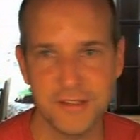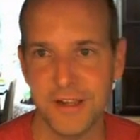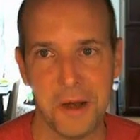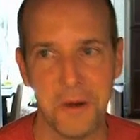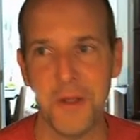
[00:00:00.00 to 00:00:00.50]

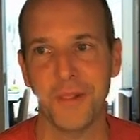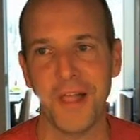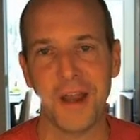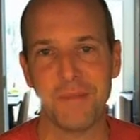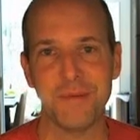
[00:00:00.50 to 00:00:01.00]
scenario a
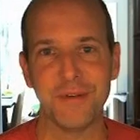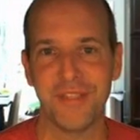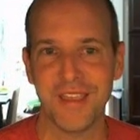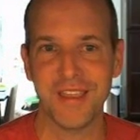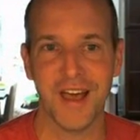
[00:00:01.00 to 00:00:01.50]
lot of people
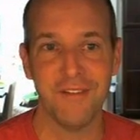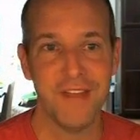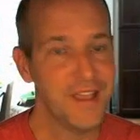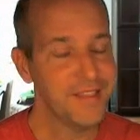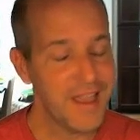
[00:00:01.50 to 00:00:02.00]
think of.
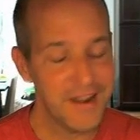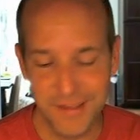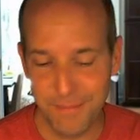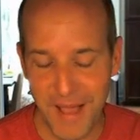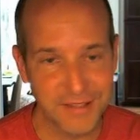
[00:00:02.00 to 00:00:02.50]
That is
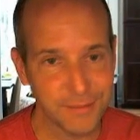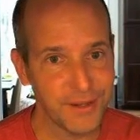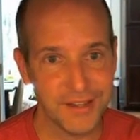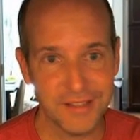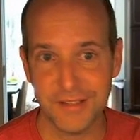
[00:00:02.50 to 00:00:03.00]
a
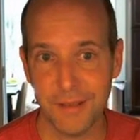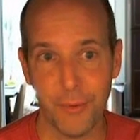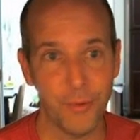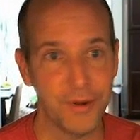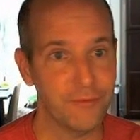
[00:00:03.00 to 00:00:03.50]
possibility at some
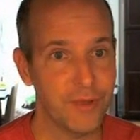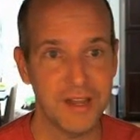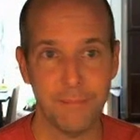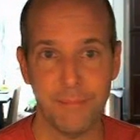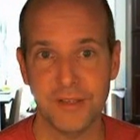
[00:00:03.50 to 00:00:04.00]
point. If we
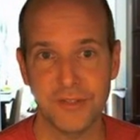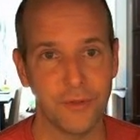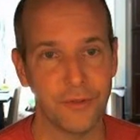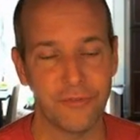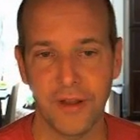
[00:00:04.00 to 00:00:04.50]
get a big
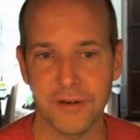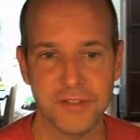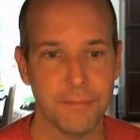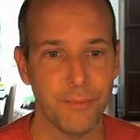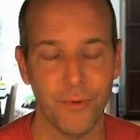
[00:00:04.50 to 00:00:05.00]
solar flare at
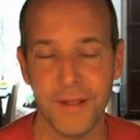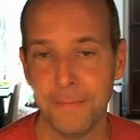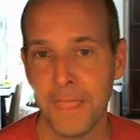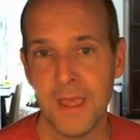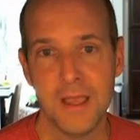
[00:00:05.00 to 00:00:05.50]
some point,
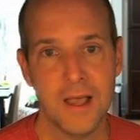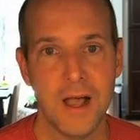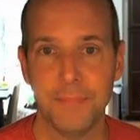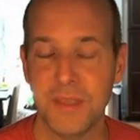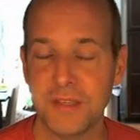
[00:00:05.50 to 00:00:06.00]

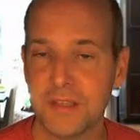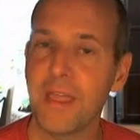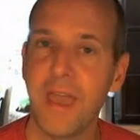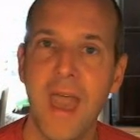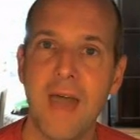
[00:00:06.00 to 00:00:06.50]
um, this can
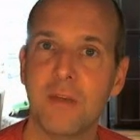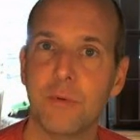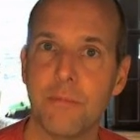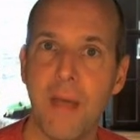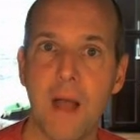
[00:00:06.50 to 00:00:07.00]
play havoc
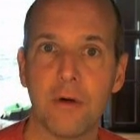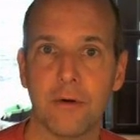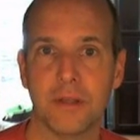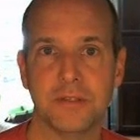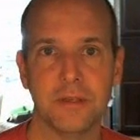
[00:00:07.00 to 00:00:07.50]
with the power
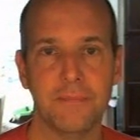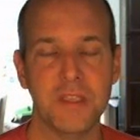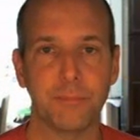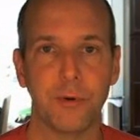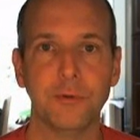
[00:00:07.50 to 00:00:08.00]
grids. Uh,
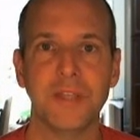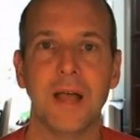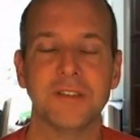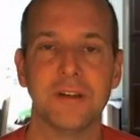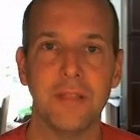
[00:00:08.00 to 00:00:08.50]
these
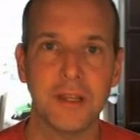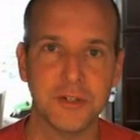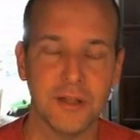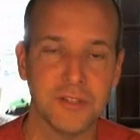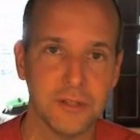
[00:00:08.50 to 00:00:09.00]
protons and
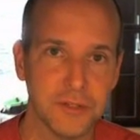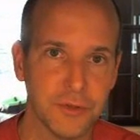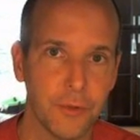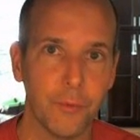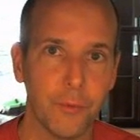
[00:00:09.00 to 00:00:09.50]
electrons in the
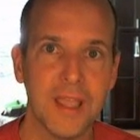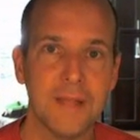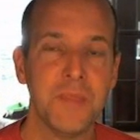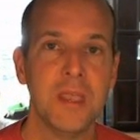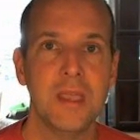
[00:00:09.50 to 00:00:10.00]
solar
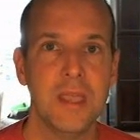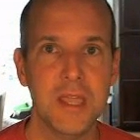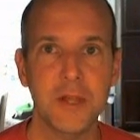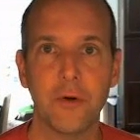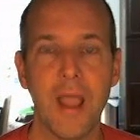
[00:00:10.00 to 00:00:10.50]
wind
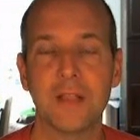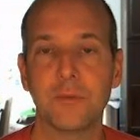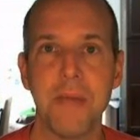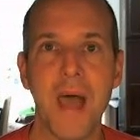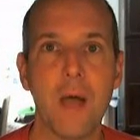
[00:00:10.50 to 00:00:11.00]
interact
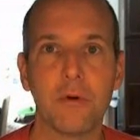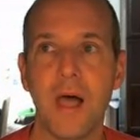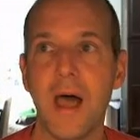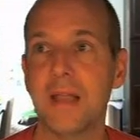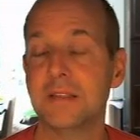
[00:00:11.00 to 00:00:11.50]
with power
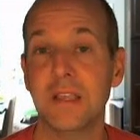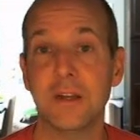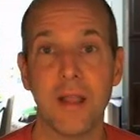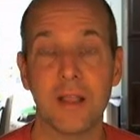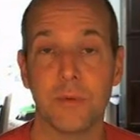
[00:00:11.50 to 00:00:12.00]
lines, they
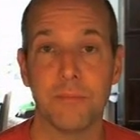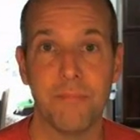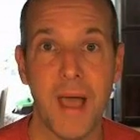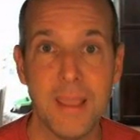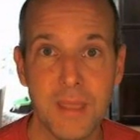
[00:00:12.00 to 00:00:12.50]
interact with
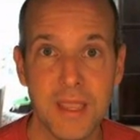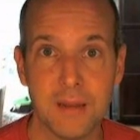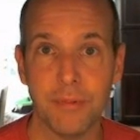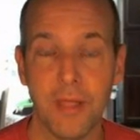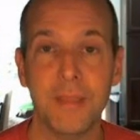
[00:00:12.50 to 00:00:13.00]
piping
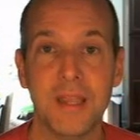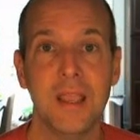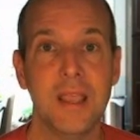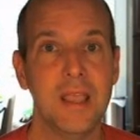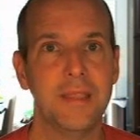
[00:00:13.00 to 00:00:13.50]
and plumbing,
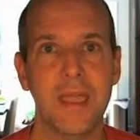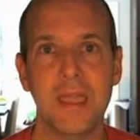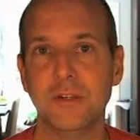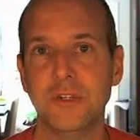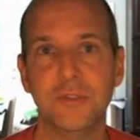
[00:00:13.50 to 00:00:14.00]
and they
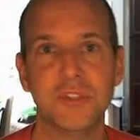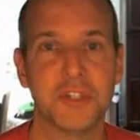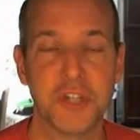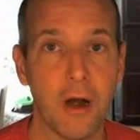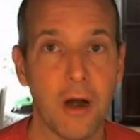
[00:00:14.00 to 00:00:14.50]
induce a
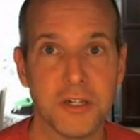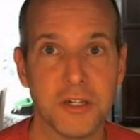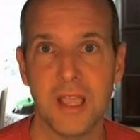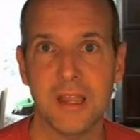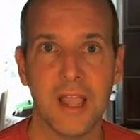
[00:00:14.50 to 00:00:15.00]
charge.
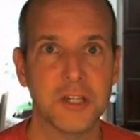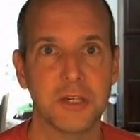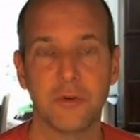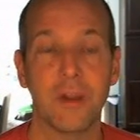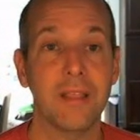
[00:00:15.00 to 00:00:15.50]
They can
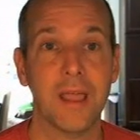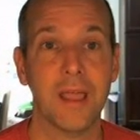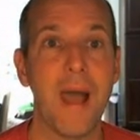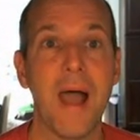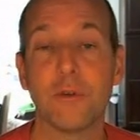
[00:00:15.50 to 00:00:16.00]
actually create like a
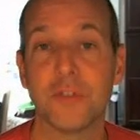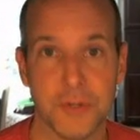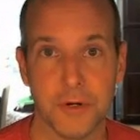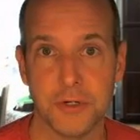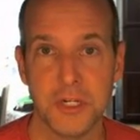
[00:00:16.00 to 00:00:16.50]
power
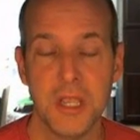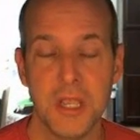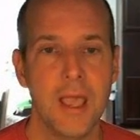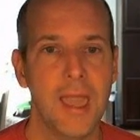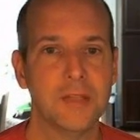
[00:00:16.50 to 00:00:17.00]
surge.
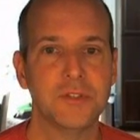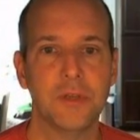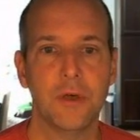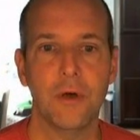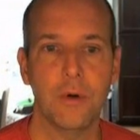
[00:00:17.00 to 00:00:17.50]
And
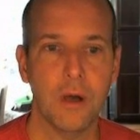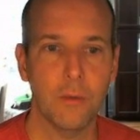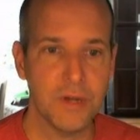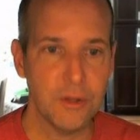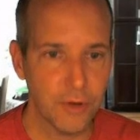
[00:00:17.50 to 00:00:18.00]
so uh,
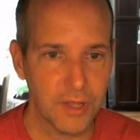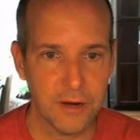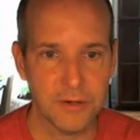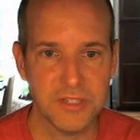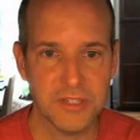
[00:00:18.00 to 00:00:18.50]
when you look
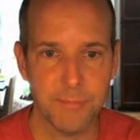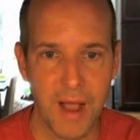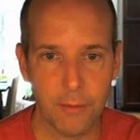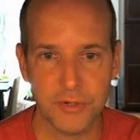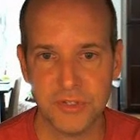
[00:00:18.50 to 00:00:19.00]
here, you see
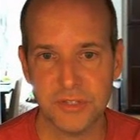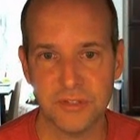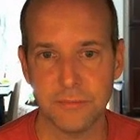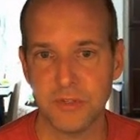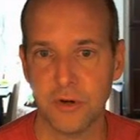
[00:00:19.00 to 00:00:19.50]
power
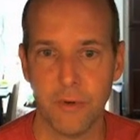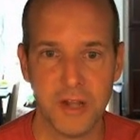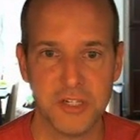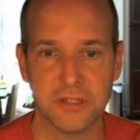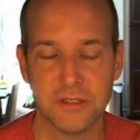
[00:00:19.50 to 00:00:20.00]
systems
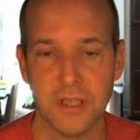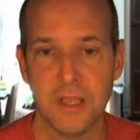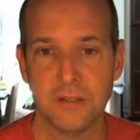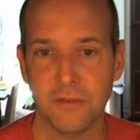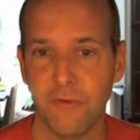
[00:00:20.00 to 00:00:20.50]
corrections
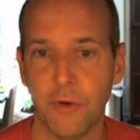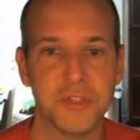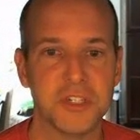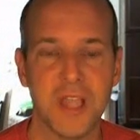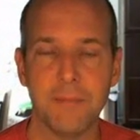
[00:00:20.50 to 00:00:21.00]
to
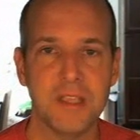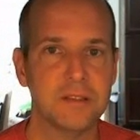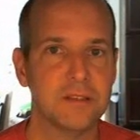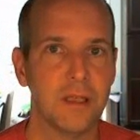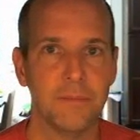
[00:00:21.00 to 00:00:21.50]
voltage. That
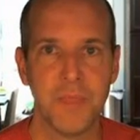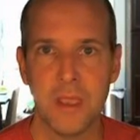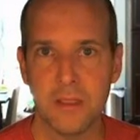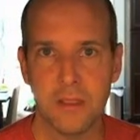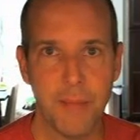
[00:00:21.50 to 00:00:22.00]
means the,
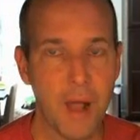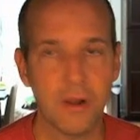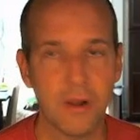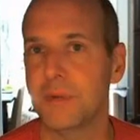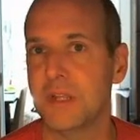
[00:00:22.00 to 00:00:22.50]
the power
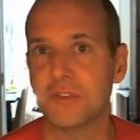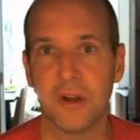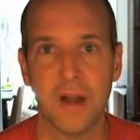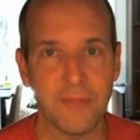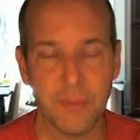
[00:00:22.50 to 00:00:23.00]
companies are
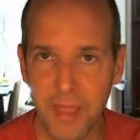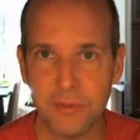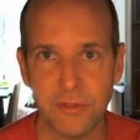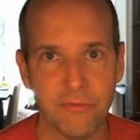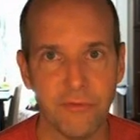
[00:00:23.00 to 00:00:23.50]
going to have to play
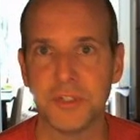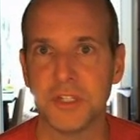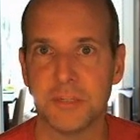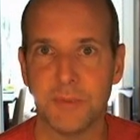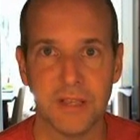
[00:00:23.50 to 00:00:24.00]
with their
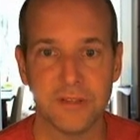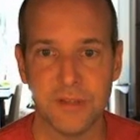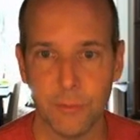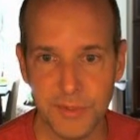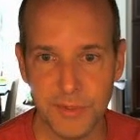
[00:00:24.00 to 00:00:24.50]
voltage because
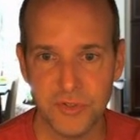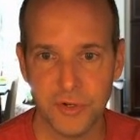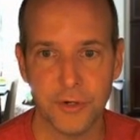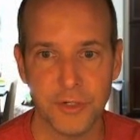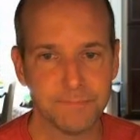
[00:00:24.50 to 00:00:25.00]
there will be
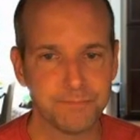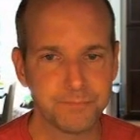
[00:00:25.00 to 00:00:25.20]
surge.